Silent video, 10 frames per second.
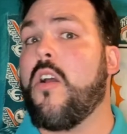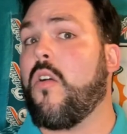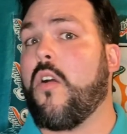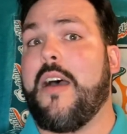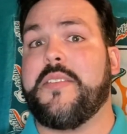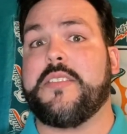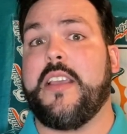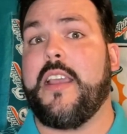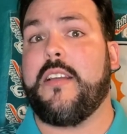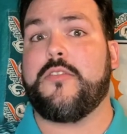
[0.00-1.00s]
or
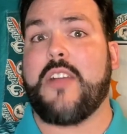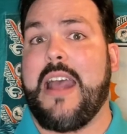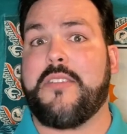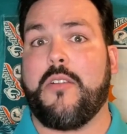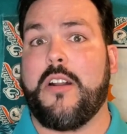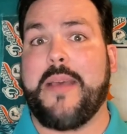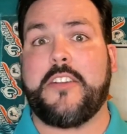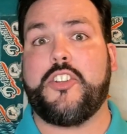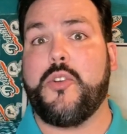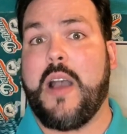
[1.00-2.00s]
obviously drafting a running
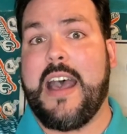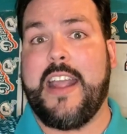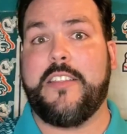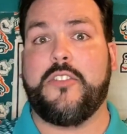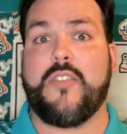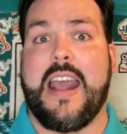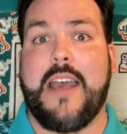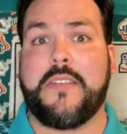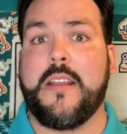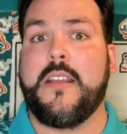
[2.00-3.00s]
back too high in the
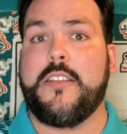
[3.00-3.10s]
draft.